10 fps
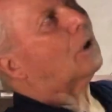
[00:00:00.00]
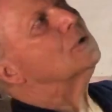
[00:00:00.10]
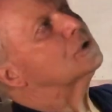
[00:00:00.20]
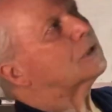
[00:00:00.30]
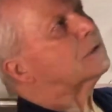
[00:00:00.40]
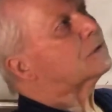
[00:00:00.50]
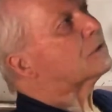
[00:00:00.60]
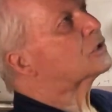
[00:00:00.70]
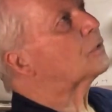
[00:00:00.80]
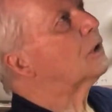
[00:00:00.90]
closer to
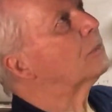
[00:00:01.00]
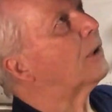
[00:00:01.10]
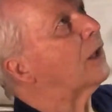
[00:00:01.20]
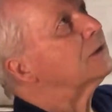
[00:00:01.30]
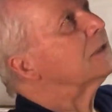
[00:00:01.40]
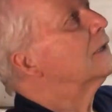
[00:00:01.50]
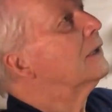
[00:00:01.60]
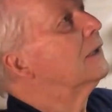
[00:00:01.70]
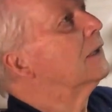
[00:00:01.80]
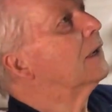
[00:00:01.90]
the swirl pot,
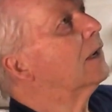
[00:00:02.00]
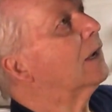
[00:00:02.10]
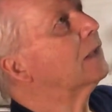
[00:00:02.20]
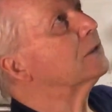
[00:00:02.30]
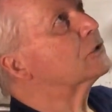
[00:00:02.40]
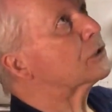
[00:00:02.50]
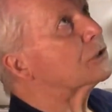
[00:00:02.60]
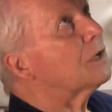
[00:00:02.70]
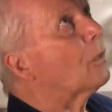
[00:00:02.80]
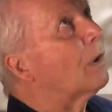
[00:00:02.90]
and there's
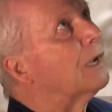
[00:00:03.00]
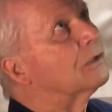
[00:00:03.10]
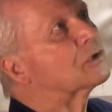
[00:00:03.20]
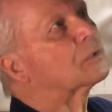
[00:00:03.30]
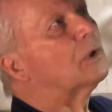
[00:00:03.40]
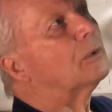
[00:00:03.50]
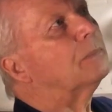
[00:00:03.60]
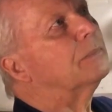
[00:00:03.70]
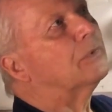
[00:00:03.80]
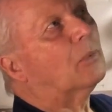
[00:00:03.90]
just no way in the
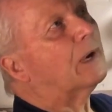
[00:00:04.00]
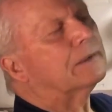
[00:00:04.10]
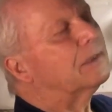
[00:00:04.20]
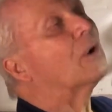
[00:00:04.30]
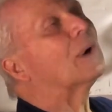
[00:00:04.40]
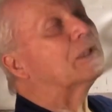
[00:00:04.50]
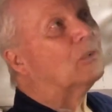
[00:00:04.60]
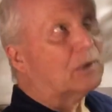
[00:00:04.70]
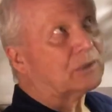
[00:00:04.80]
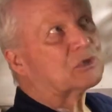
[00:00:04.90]

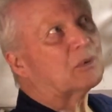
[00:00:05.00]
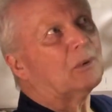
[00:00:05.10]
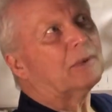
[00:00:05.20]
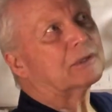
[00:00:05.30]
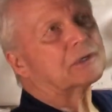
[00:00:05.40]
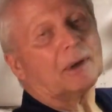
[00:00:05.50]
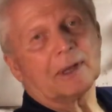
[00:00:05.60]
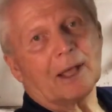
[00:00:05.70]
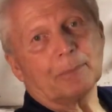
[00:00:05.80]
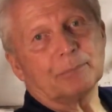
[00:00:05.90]
world the swirl pot's
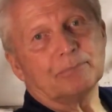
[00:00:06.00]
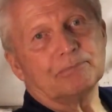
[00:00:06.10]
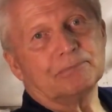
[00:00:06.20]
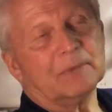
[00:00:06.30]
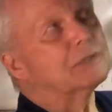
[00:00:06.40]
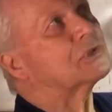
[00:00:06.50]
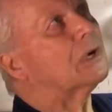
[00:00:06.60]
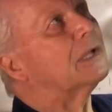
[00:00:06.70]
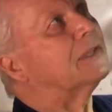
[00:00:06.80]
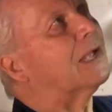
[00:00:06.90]
going up
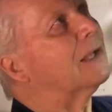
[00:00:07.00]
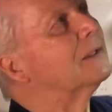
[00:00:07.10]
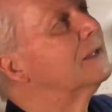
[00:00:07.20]
inside there.